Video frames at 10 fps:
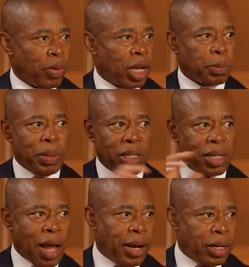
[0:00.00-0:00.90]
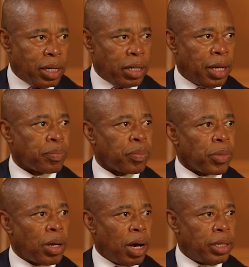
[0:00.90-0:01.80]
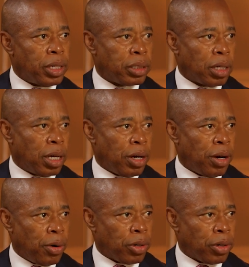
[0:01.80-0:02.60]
When I spent the night in a